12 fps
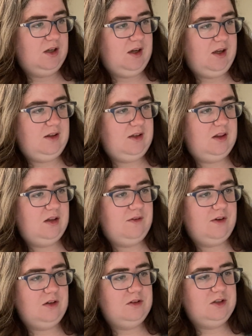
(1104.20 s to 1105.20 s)
And then they've
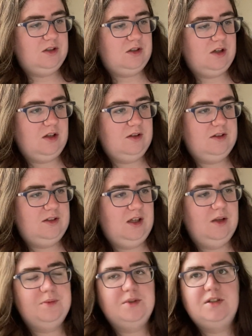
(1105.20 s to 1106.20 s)
also got the
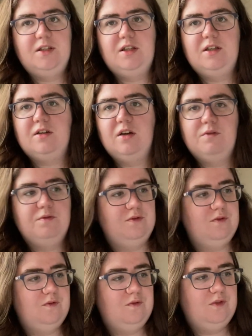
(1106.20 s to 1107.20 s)
DMC
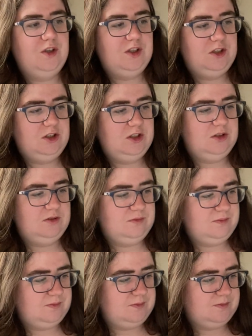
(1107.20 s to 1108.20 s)
conversion,
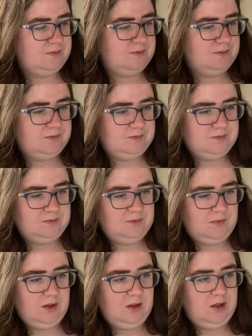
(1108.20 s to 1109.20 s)

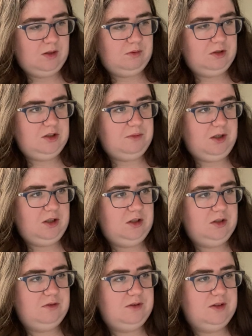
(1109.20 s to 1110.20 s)
which I might
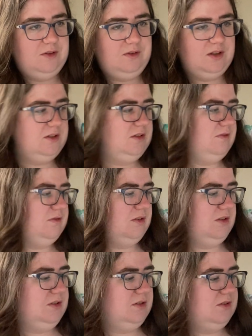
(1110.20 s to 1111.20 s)
use the fancy
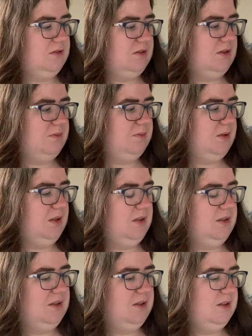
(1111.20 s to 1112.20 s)
floss. That'll be
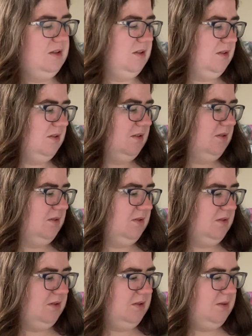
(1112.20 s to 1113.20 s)

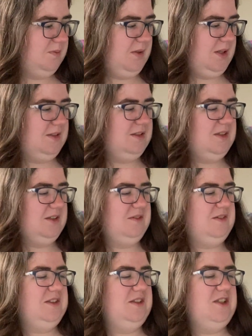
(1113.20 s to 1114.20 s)

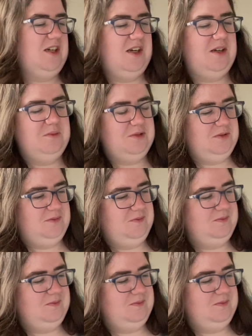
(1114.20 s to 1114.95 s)
expensive to chart, but